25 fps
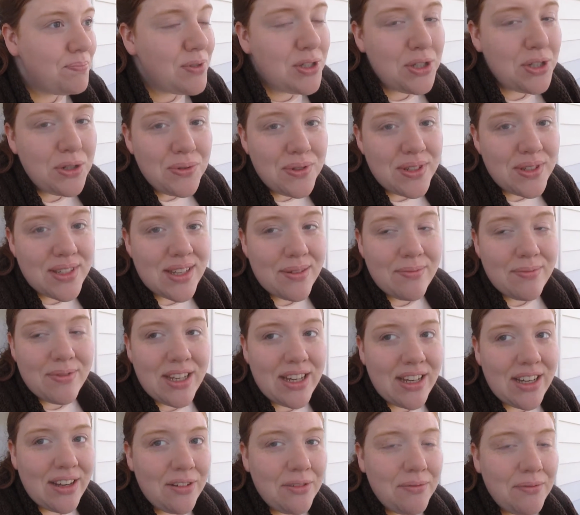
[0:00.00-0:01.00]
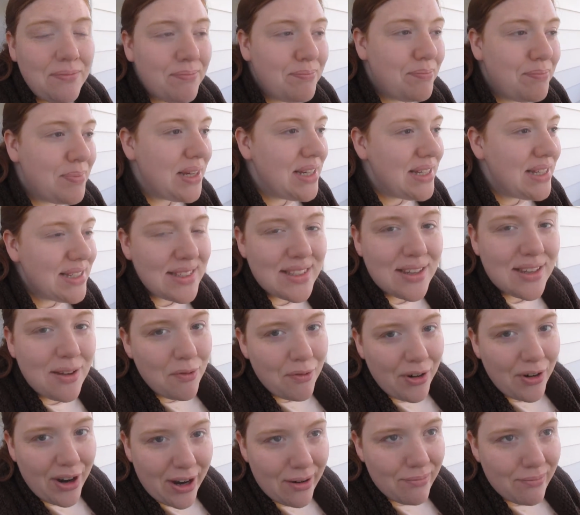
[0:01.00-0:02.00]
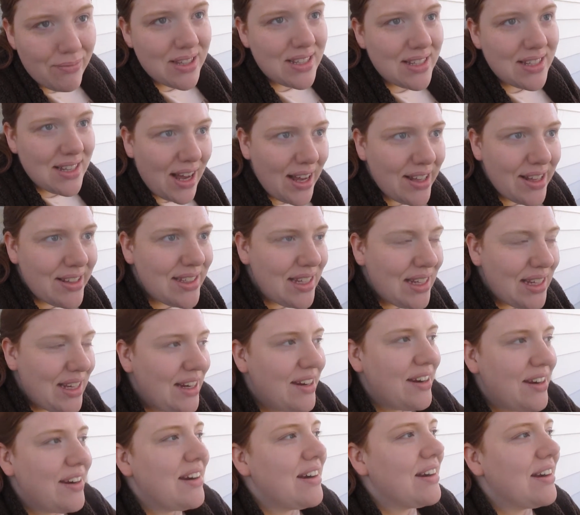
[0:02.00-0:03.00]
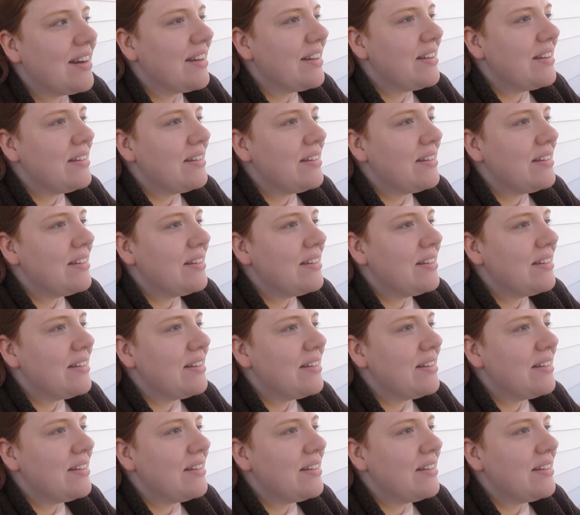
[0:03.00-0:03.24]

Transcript: do something, go be somewhere besides here,